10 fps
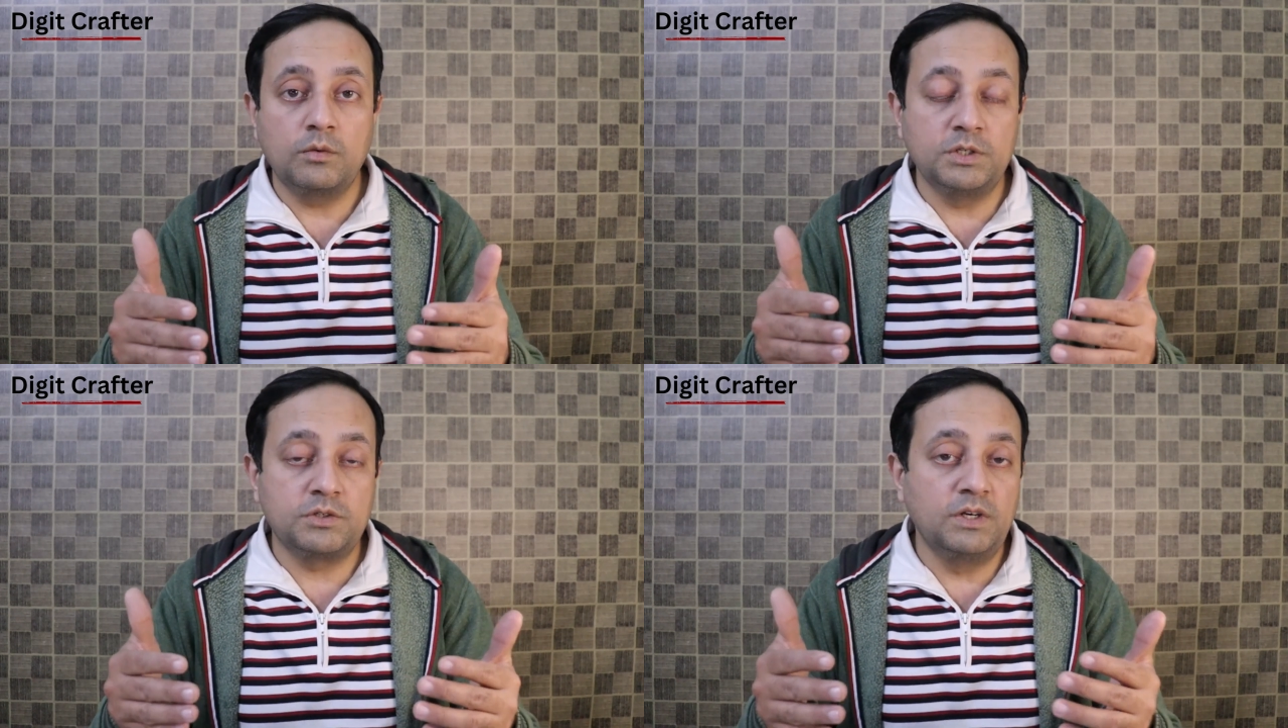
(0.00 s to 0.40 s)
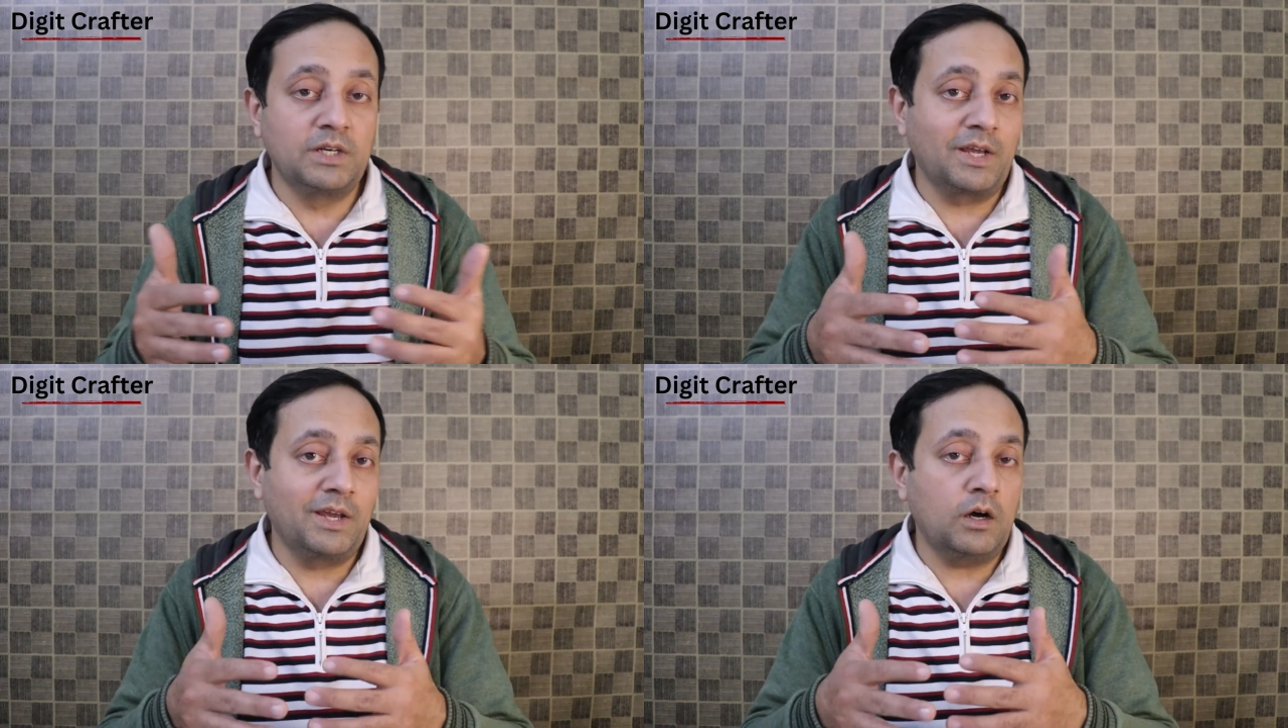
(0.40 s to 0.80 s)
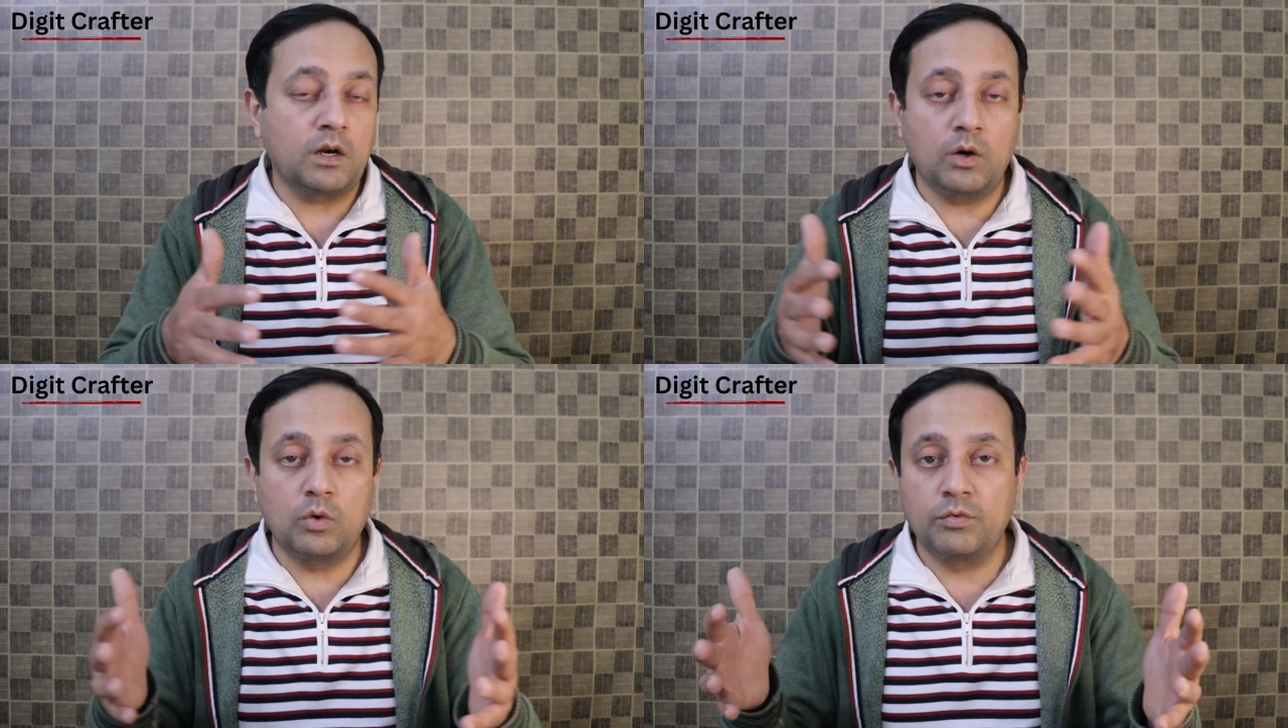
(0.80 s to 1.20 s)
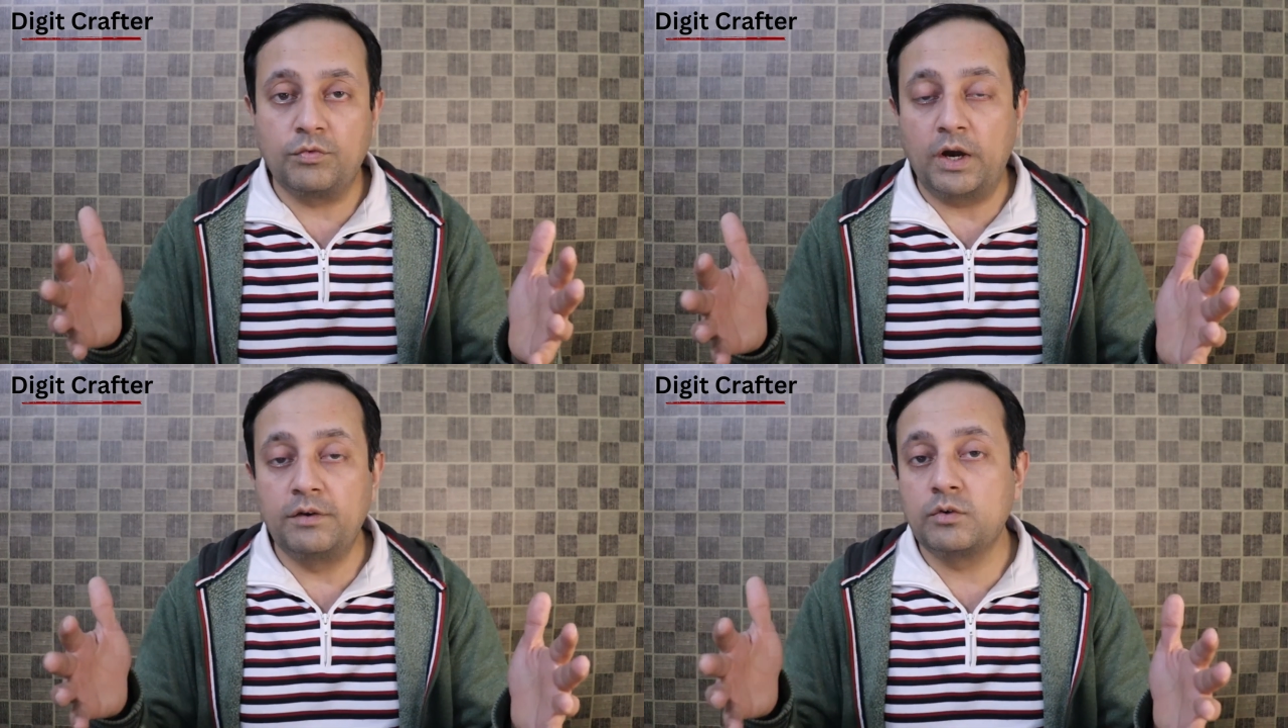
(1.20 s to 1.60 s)
which will take around
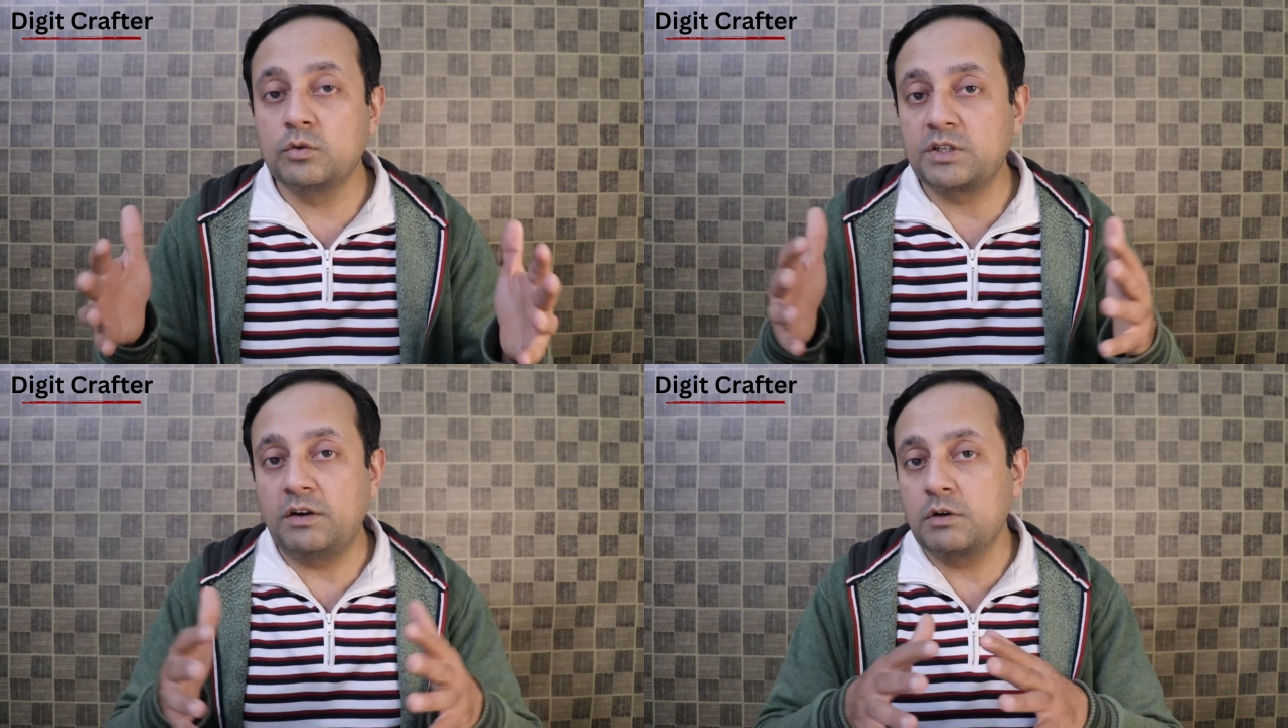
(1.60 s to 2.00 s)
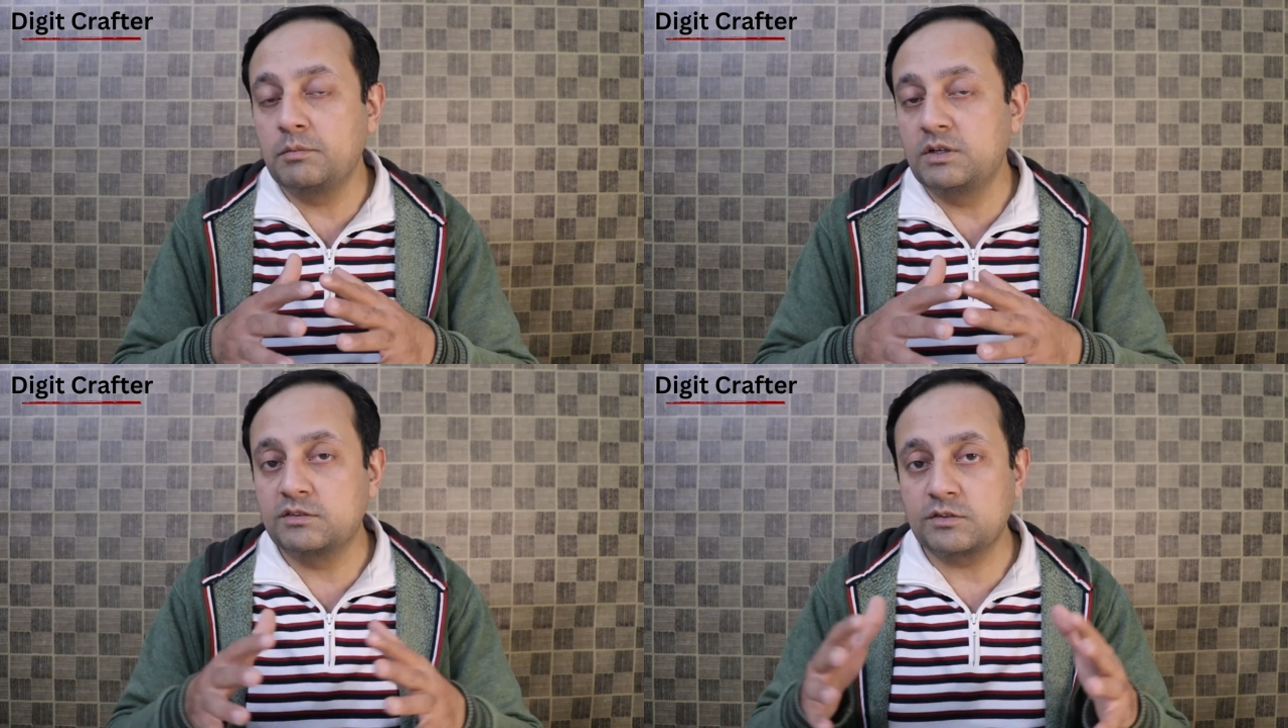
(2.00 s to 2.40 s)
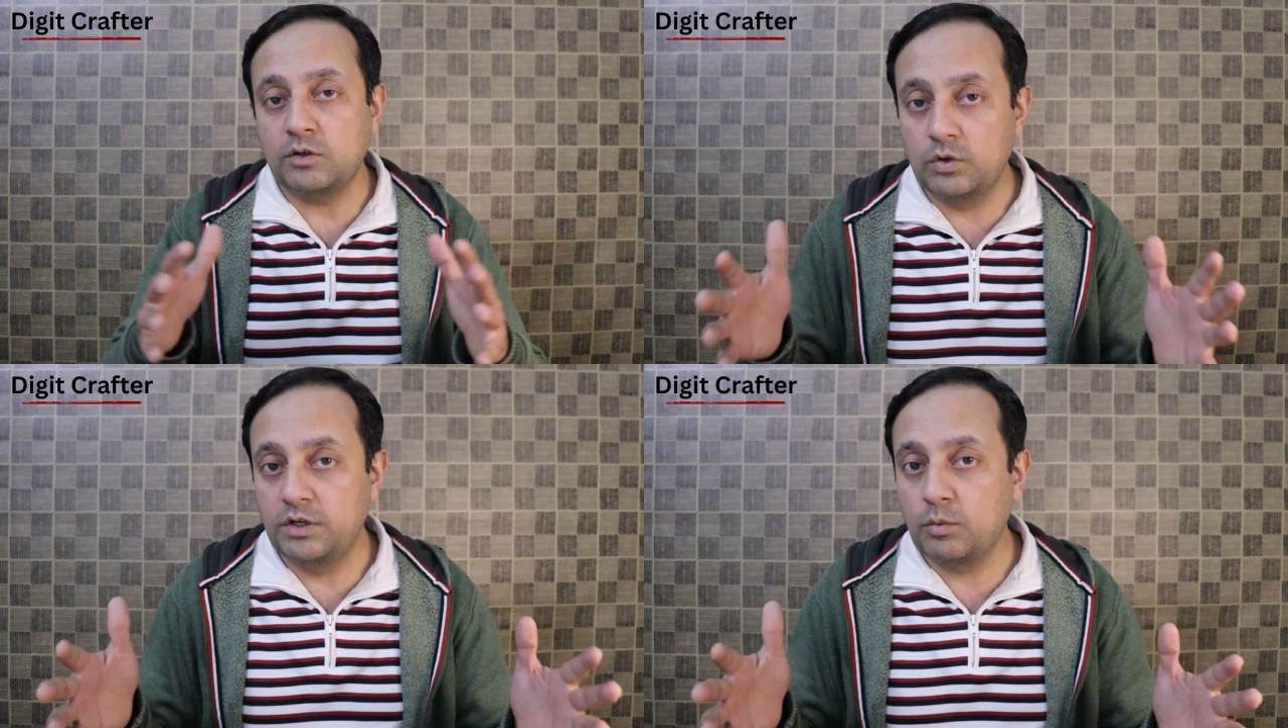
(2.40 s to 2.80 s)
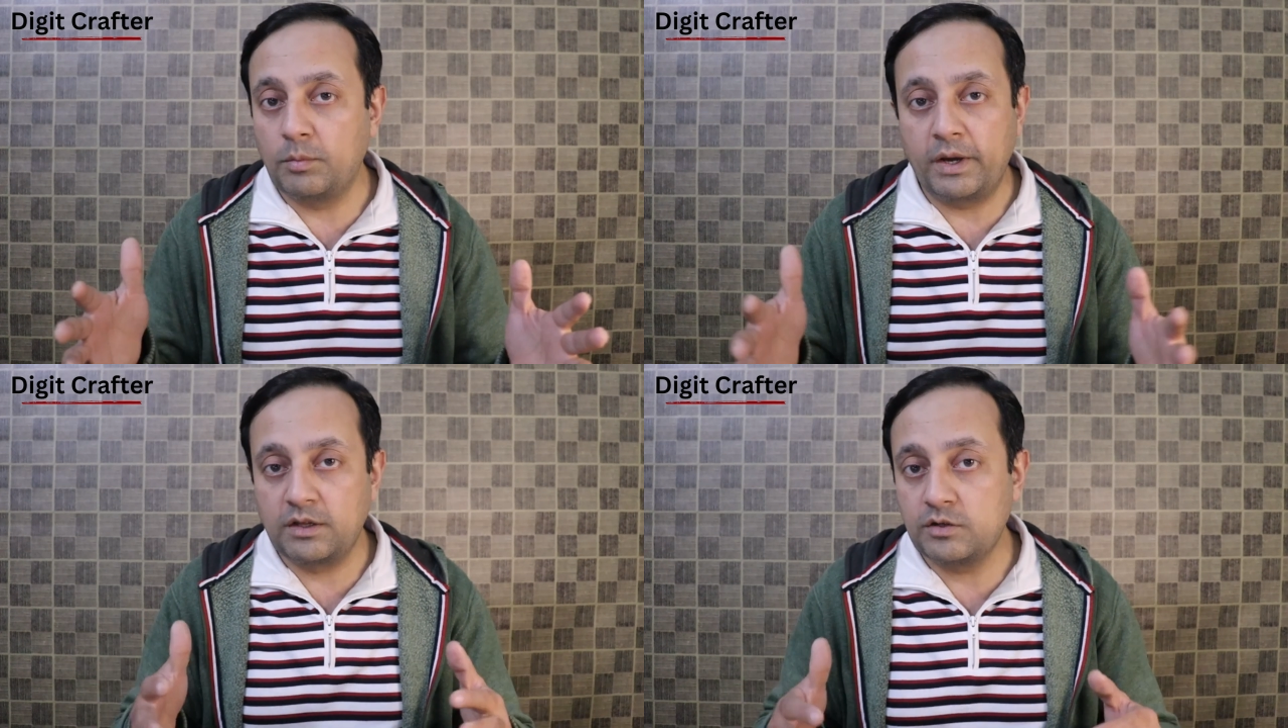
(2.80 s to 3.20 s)
5 to 7 minutes only to
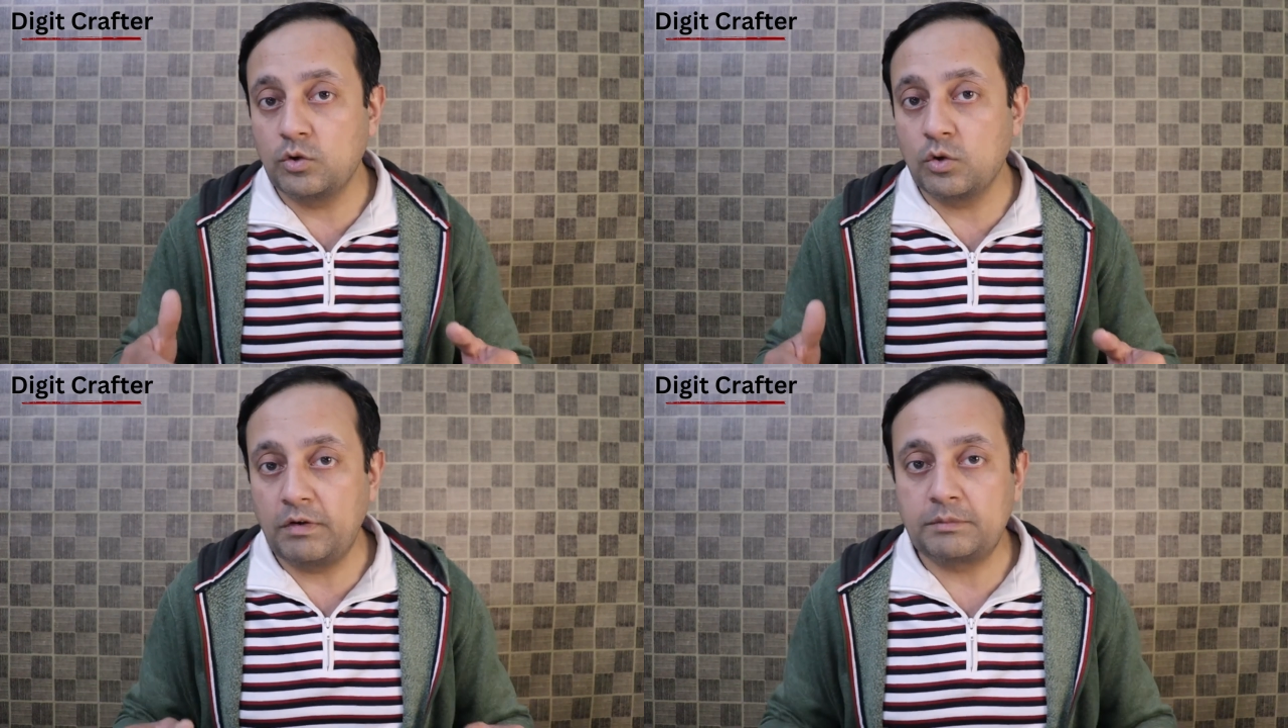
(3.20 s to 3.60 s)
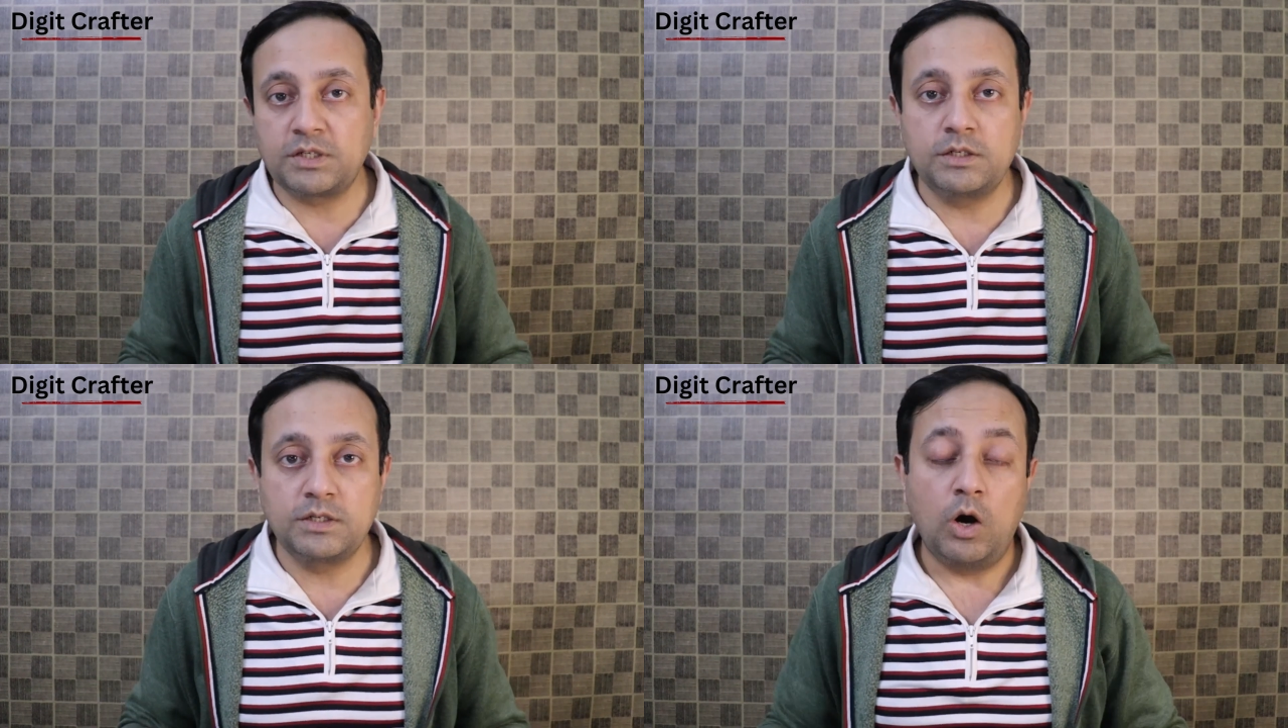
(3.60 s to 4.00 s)
migrate your website.